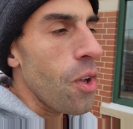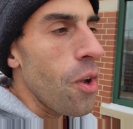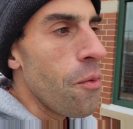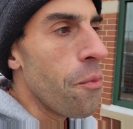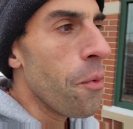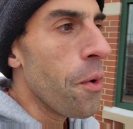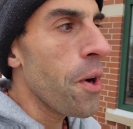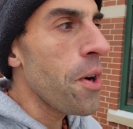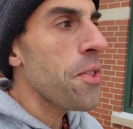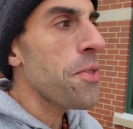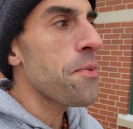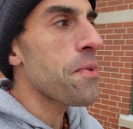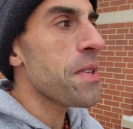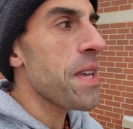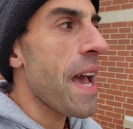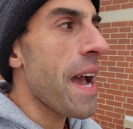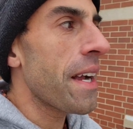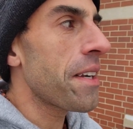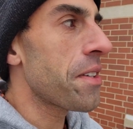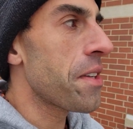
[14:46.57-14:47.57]
Worth was
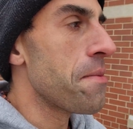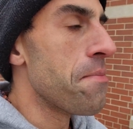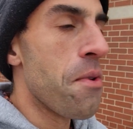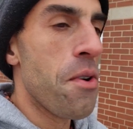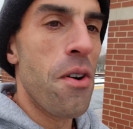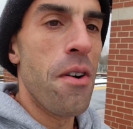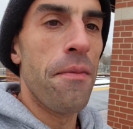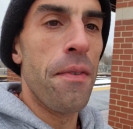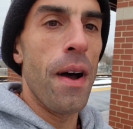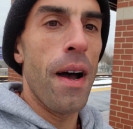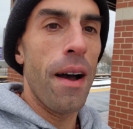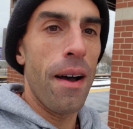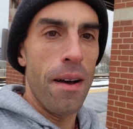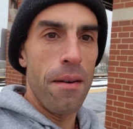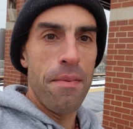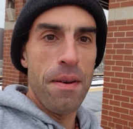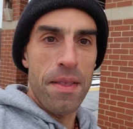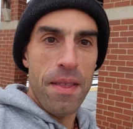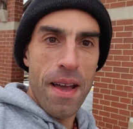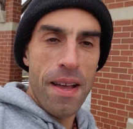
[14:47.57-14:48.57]
actually more of a
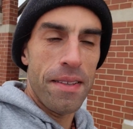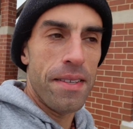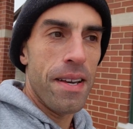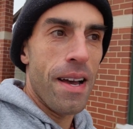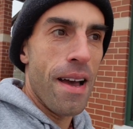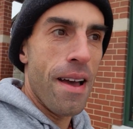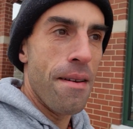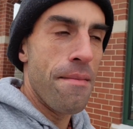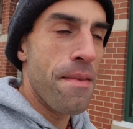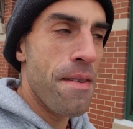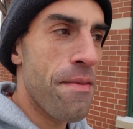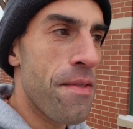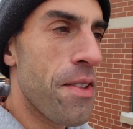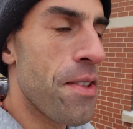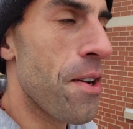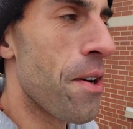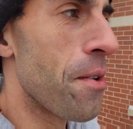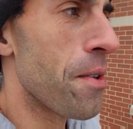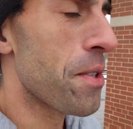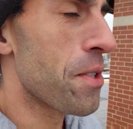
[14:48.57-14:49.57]
hub at that time, even
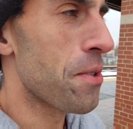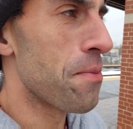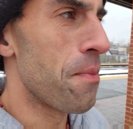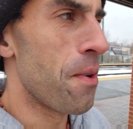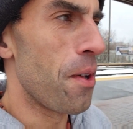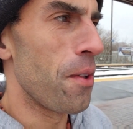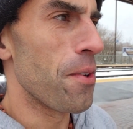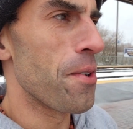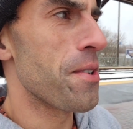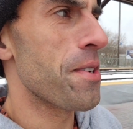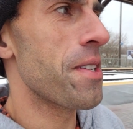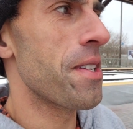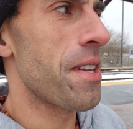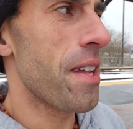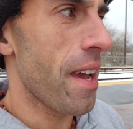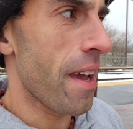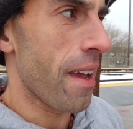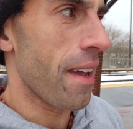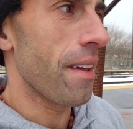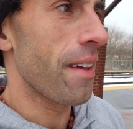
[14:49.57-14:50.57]
though it's smaller
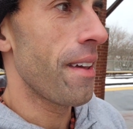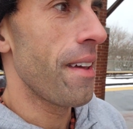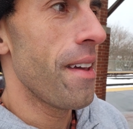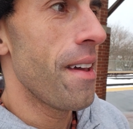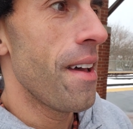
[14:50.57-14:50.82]
today.